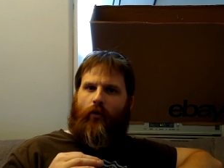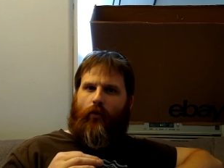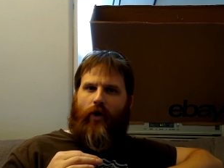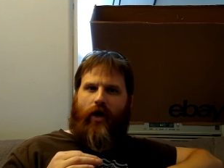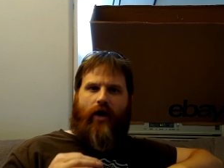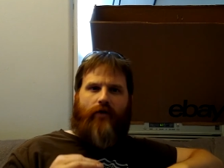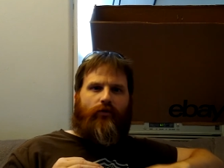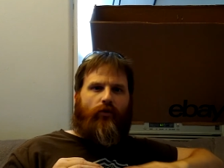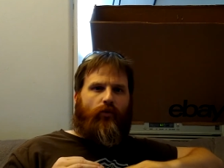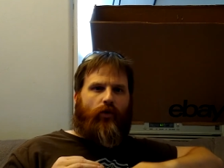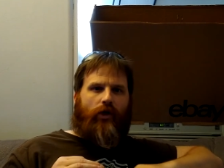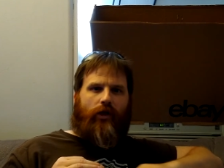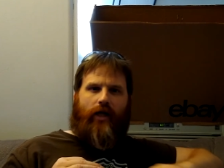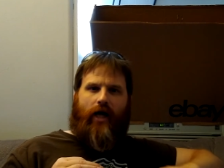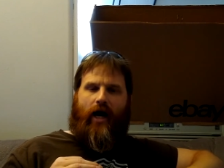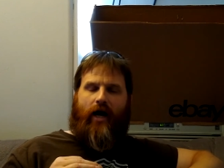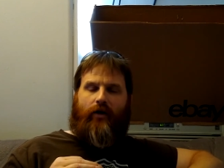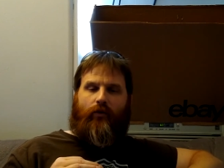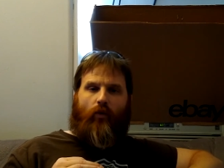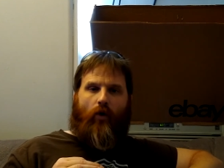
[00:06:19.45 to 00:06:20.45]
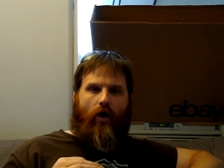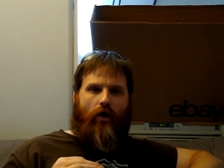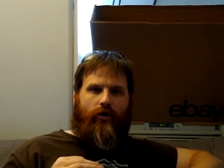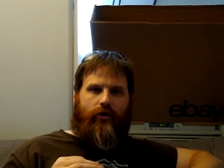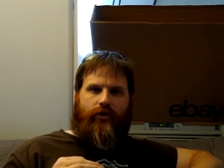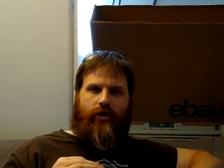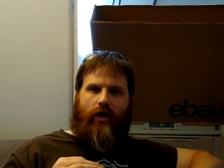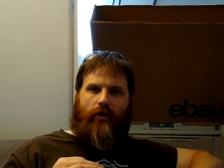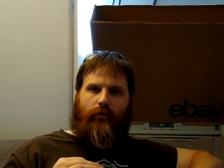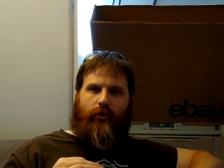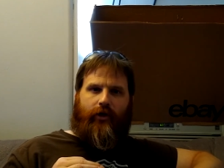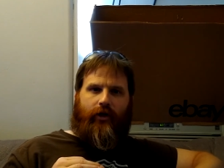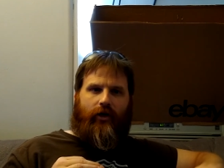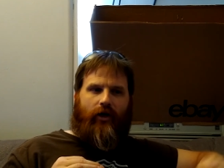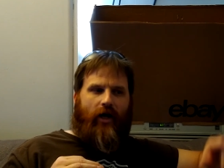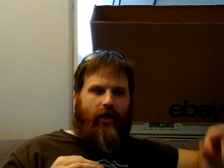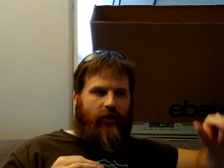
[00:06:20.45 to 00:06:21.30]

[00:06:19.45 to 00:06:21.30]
We have a really high water table here.